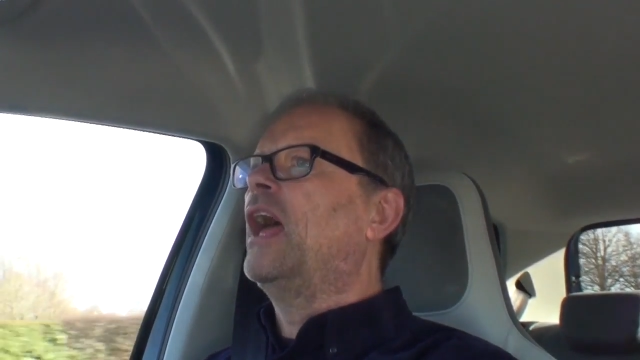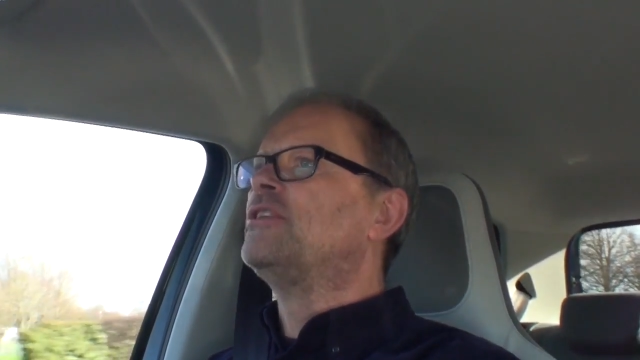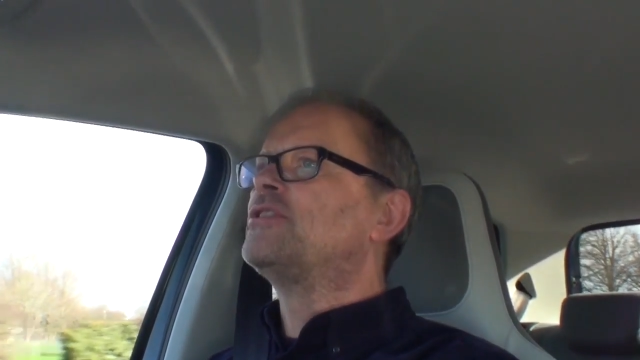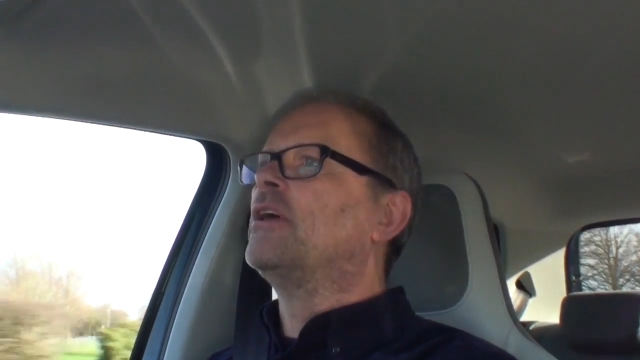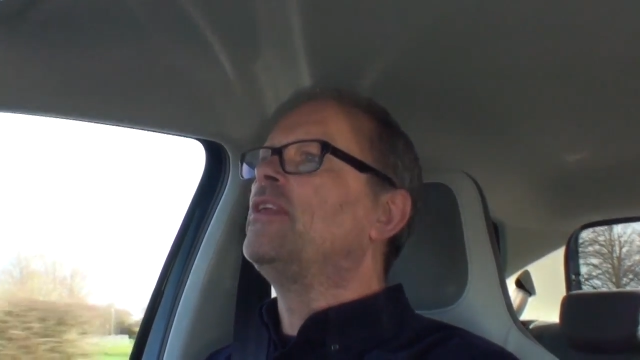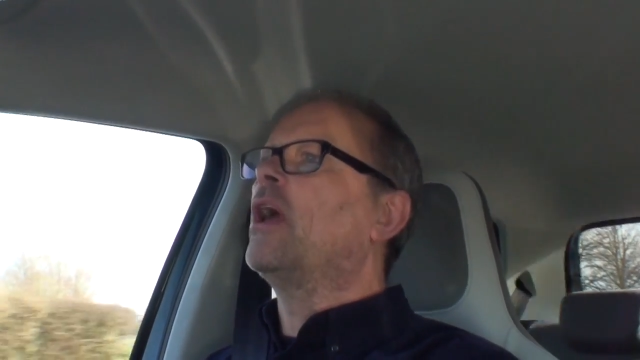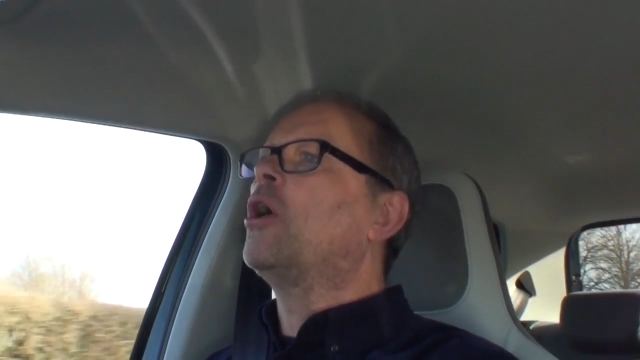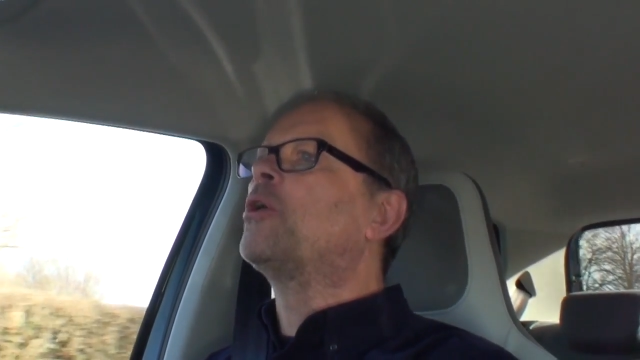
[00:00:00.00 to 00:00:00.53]
And
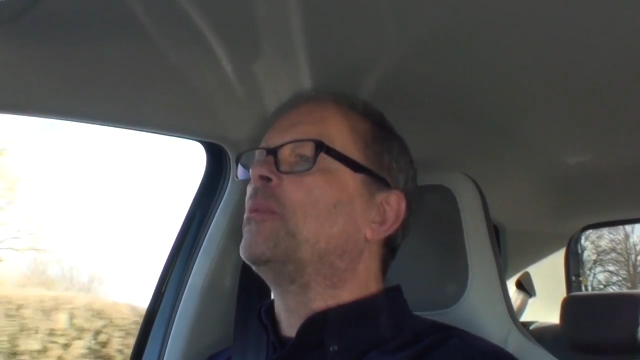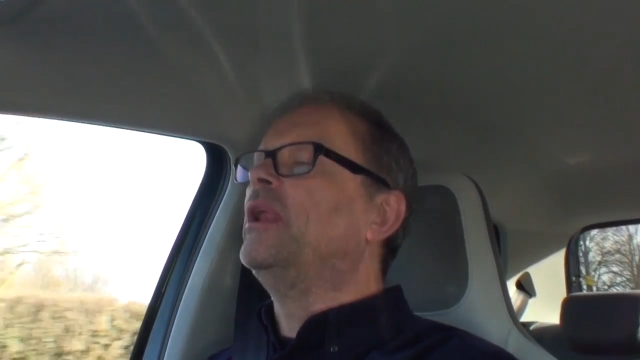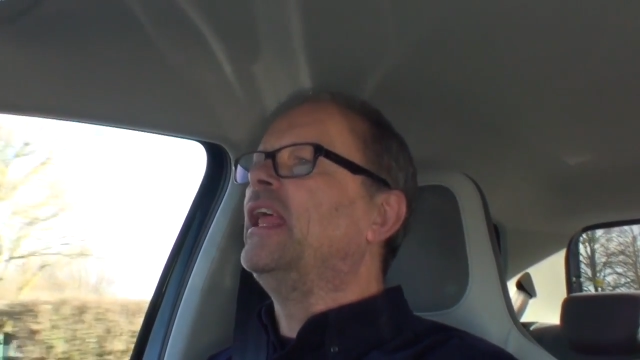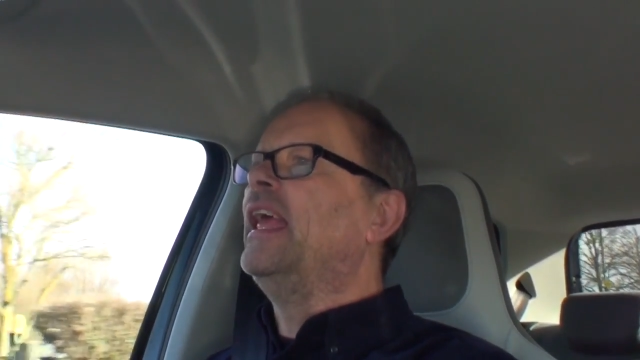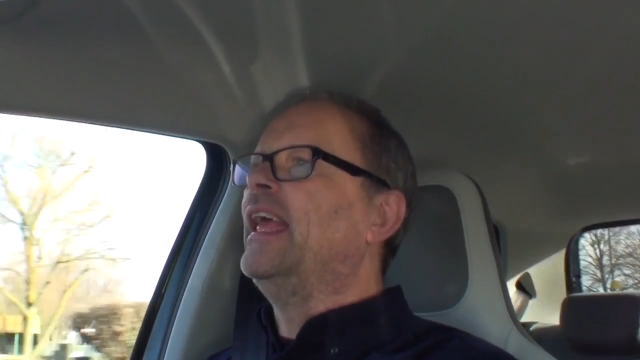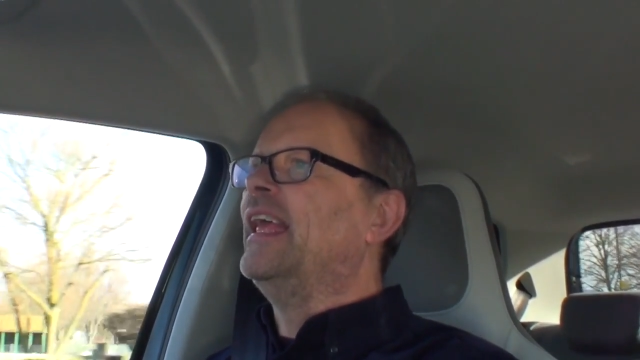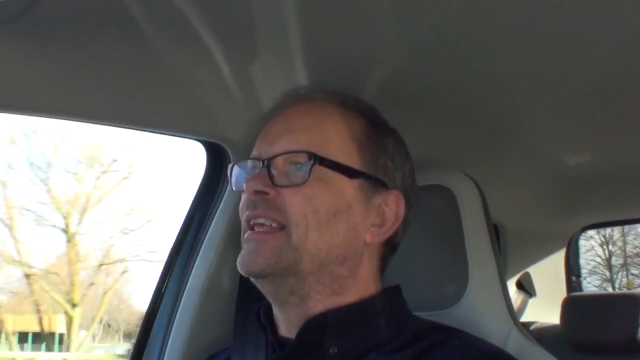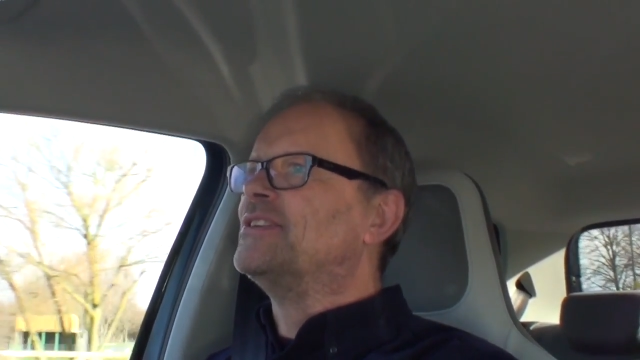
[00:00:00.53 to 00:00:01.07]
so the
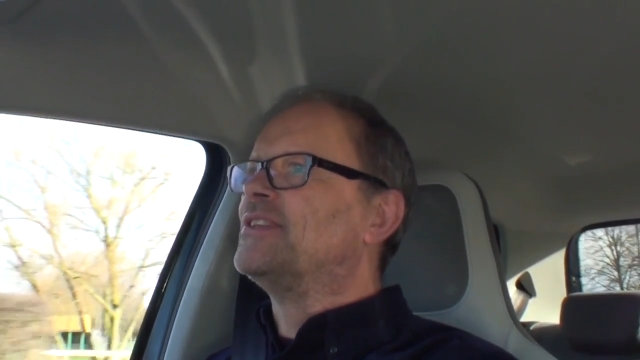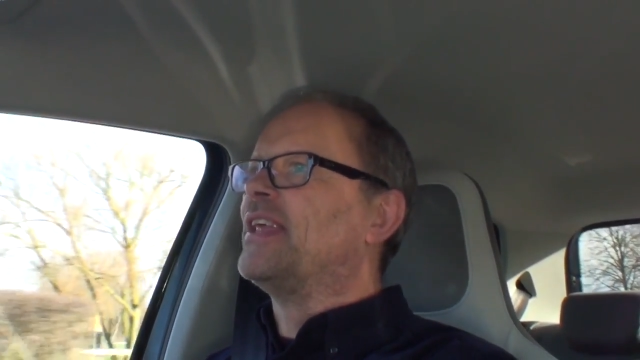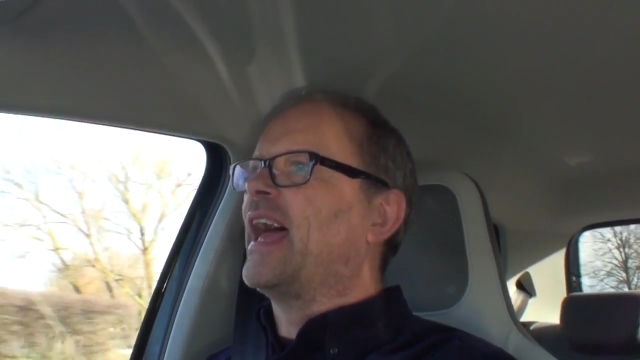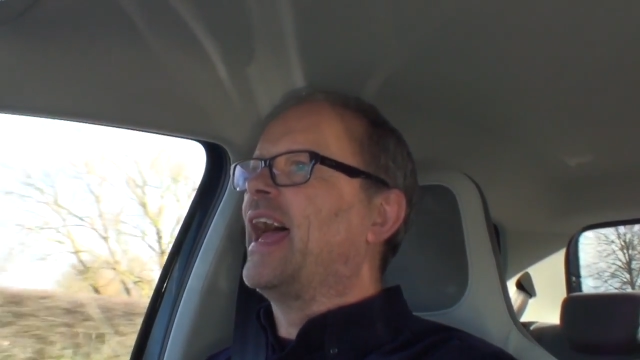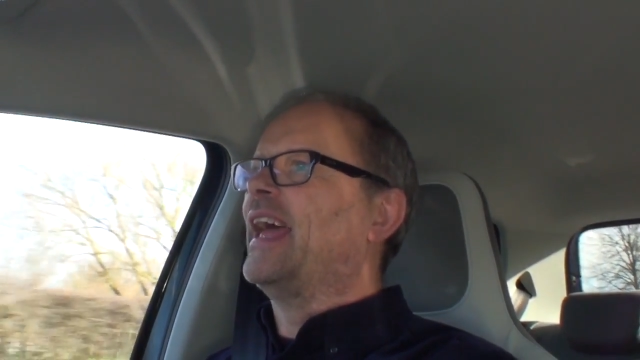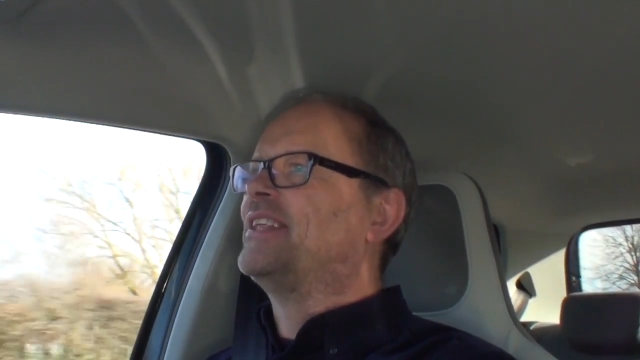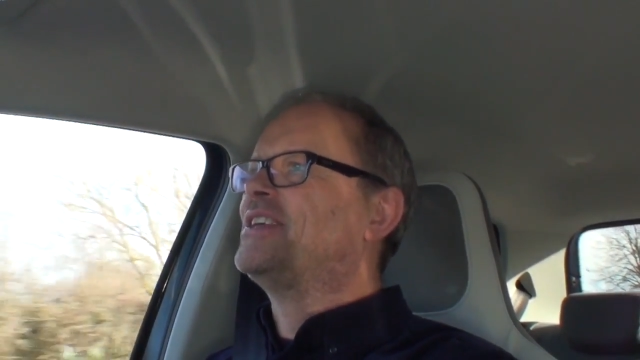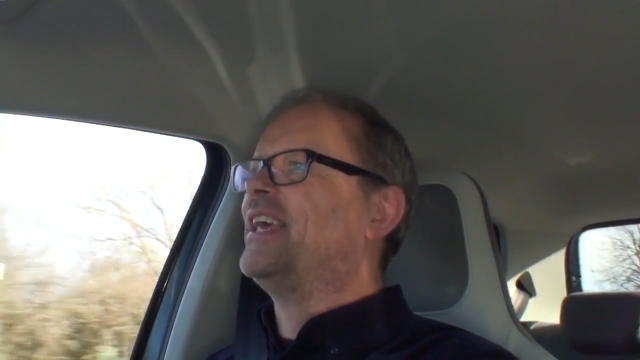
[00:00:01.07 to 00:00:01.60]
argument is
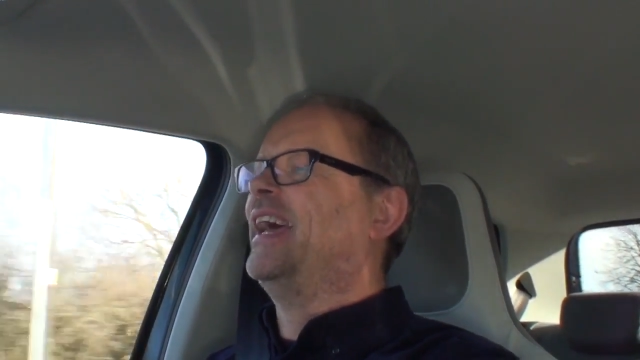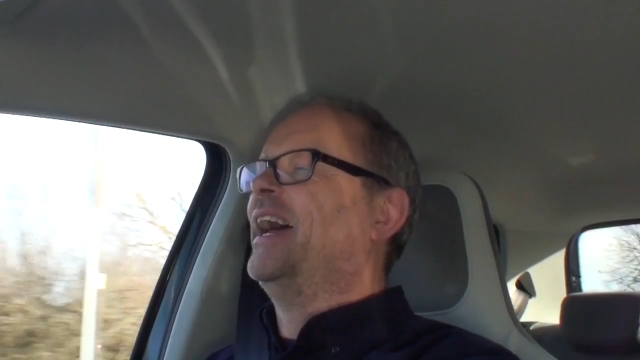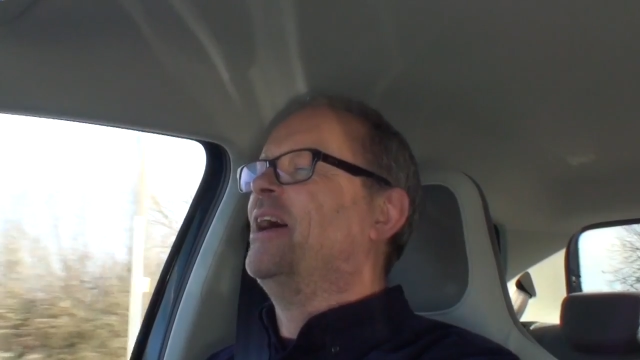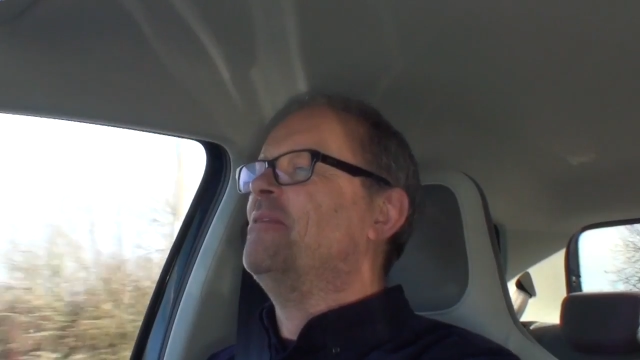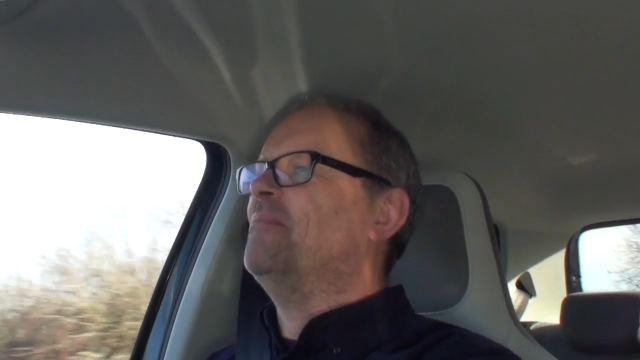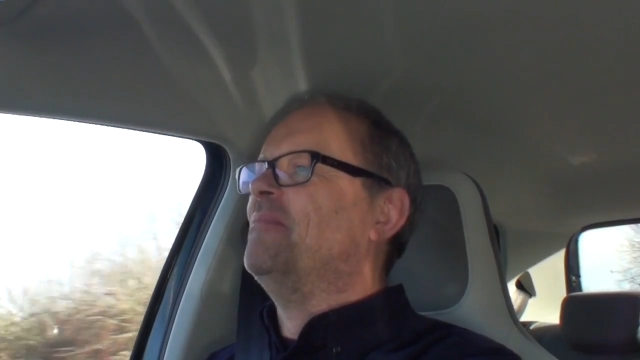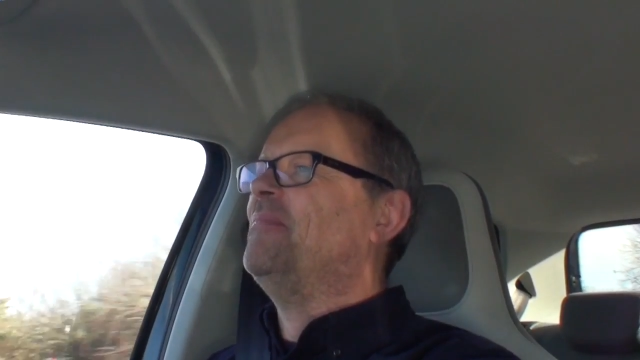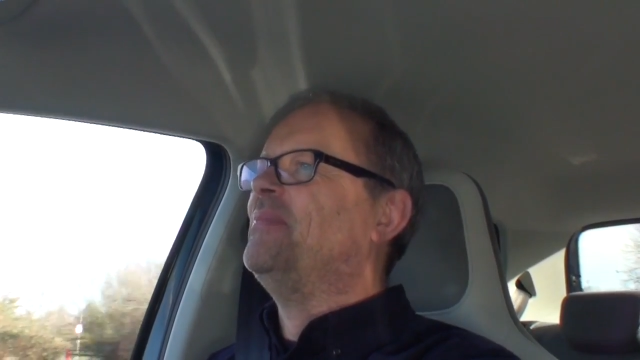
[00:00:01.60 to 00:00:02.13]
that
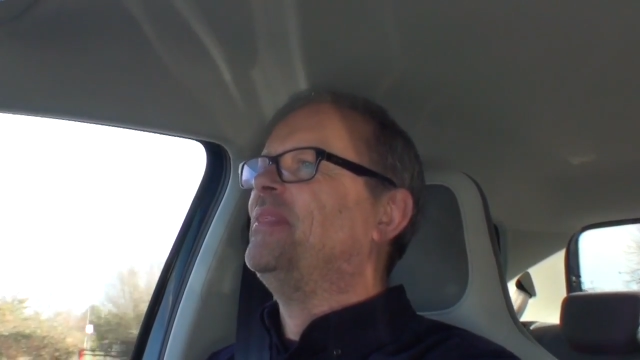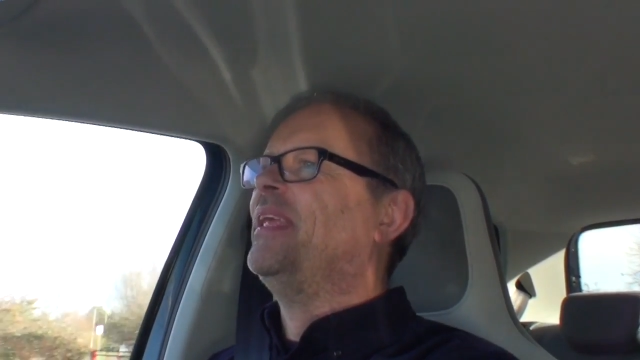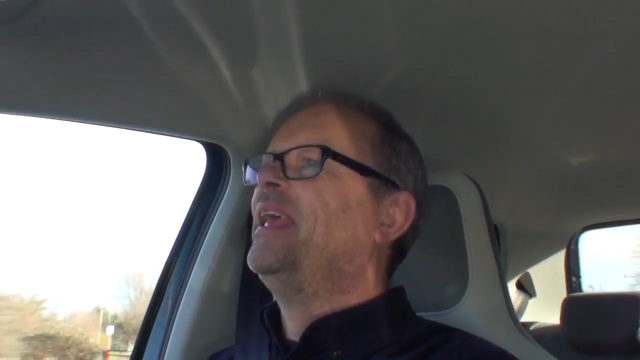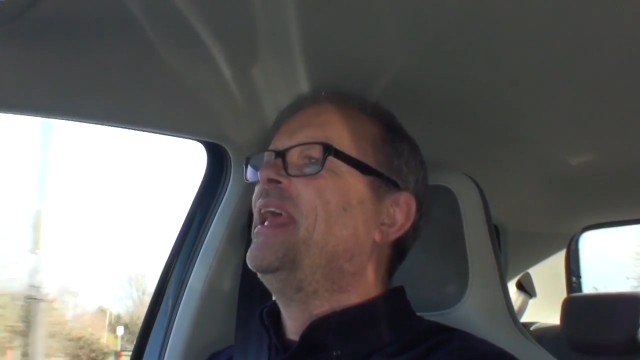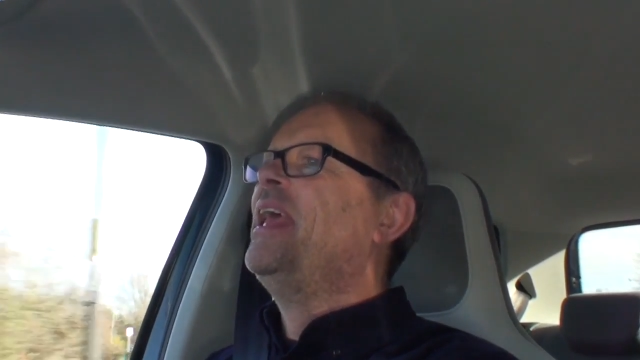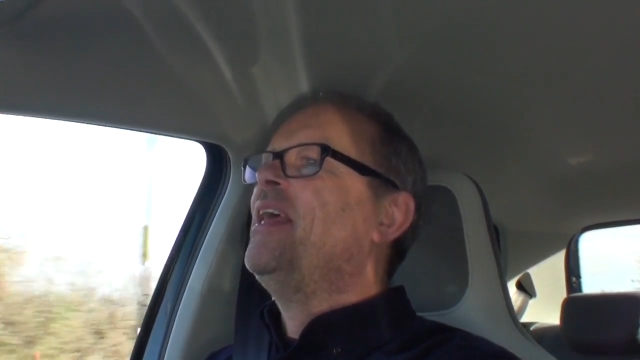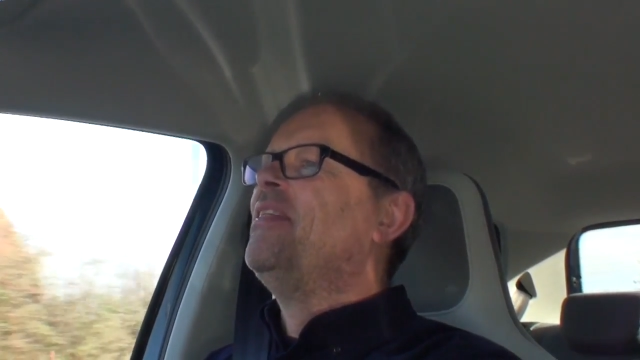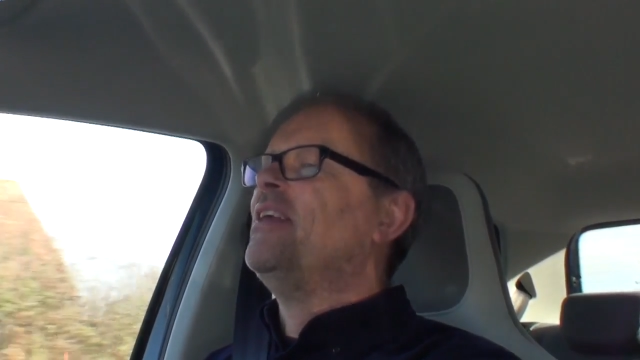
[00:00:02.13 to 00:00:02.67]

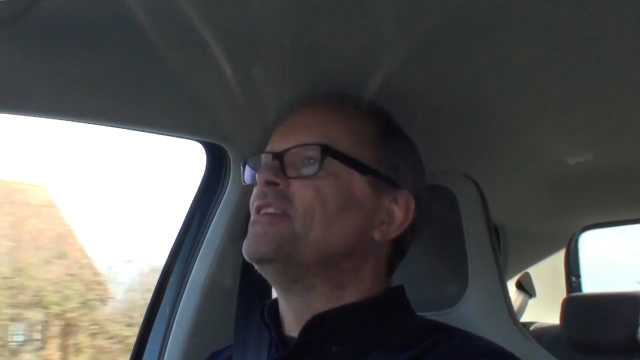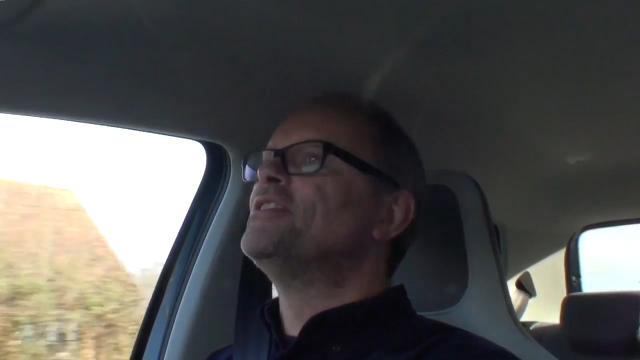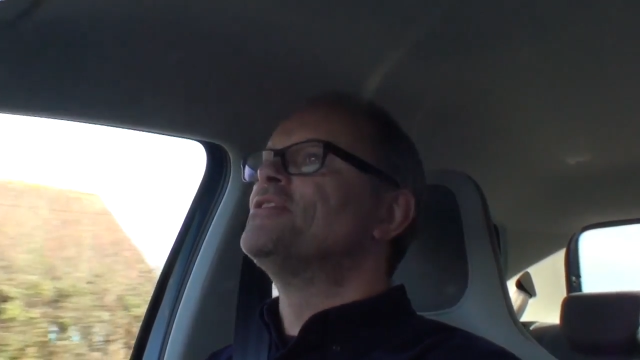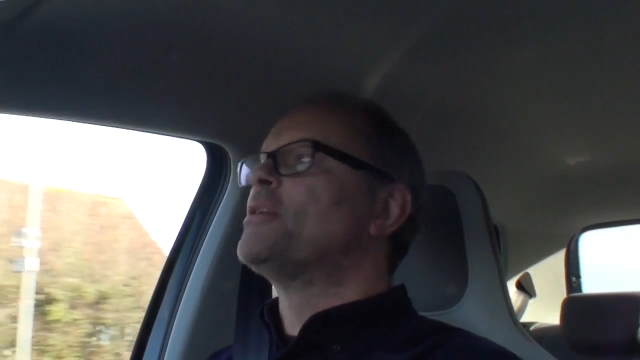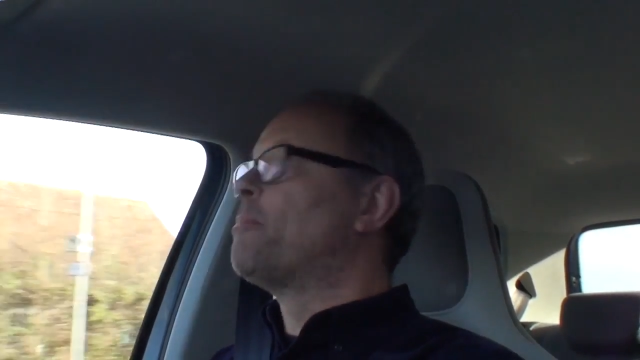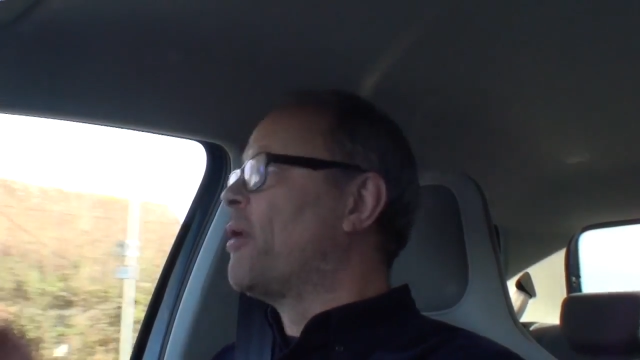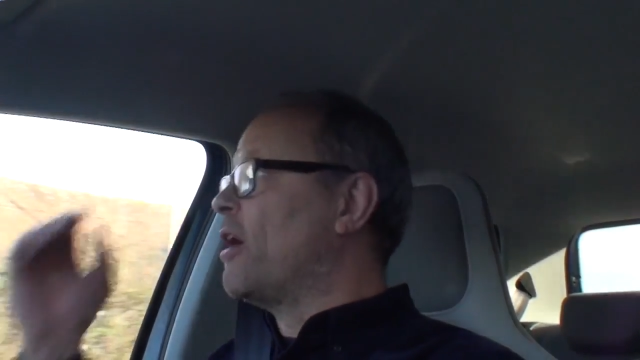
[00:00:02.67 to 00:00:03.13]
this is the